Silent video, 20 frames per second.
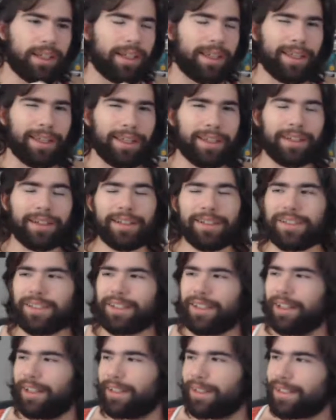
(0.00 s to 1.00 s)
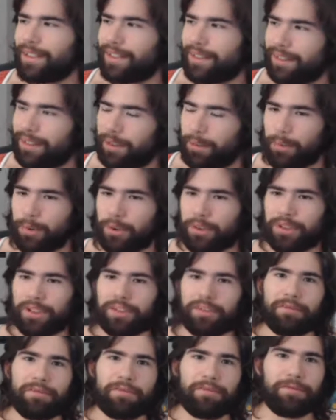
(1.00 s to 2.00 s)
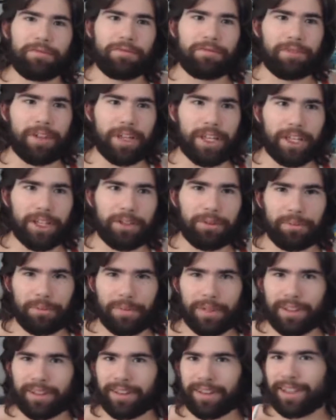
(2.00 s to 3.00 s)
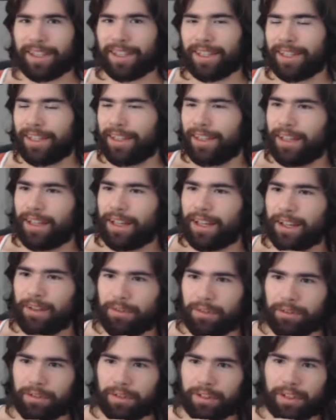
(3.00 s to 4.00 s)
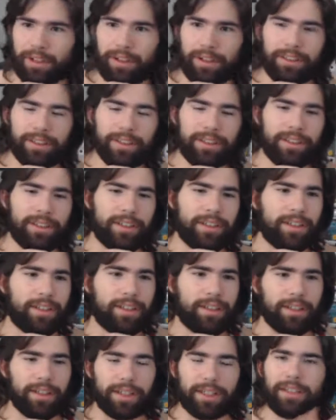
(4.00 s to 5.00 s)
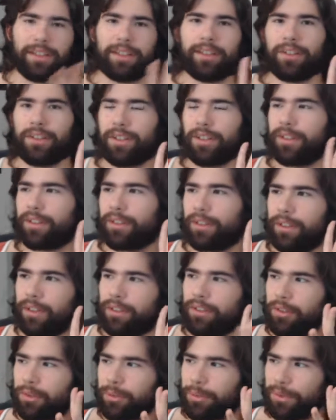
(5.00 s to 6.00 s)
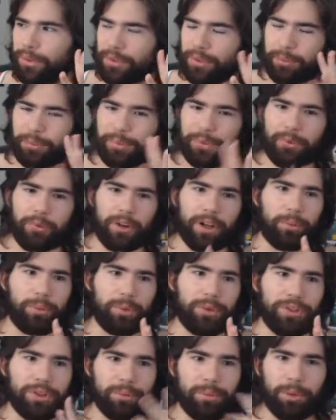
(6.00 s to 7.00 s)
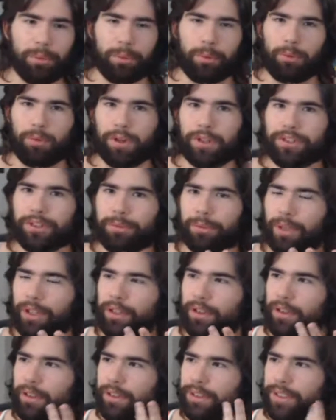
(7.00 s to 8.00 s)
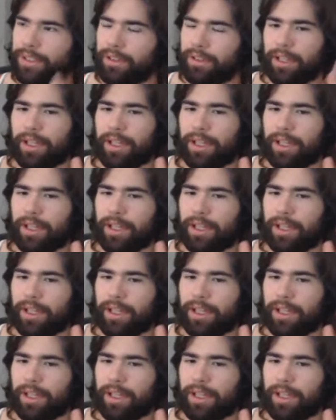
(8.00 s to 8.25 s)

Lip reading: in a sense, the most fame I've ever gotten, like, because in terms of subscribers and people watching my content,